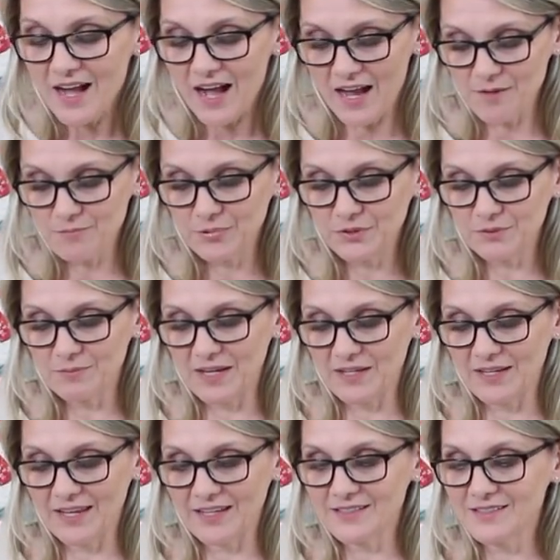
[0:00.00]
I put my
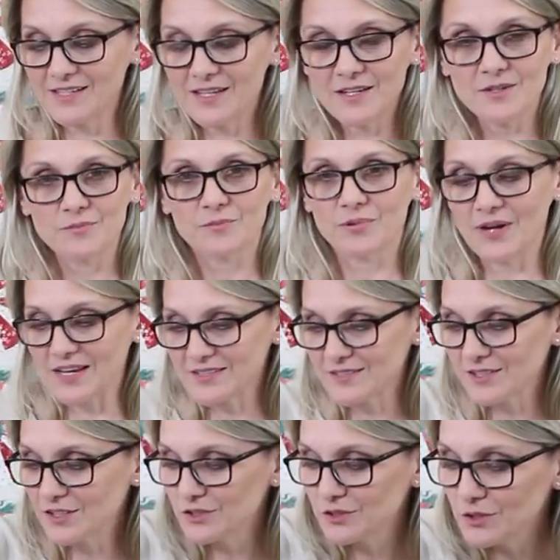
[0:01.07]
handy
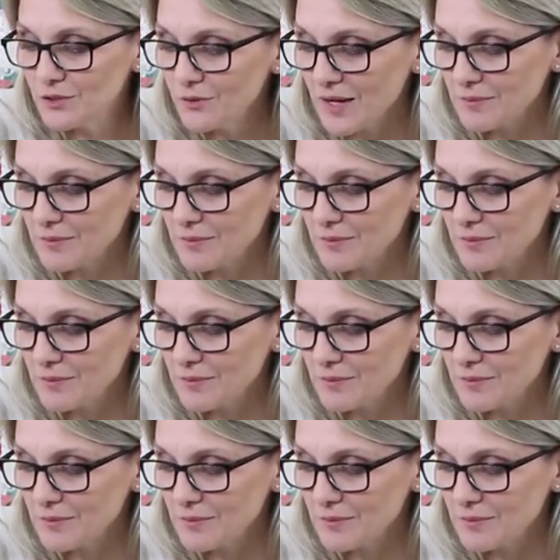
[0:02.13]
pressing tool.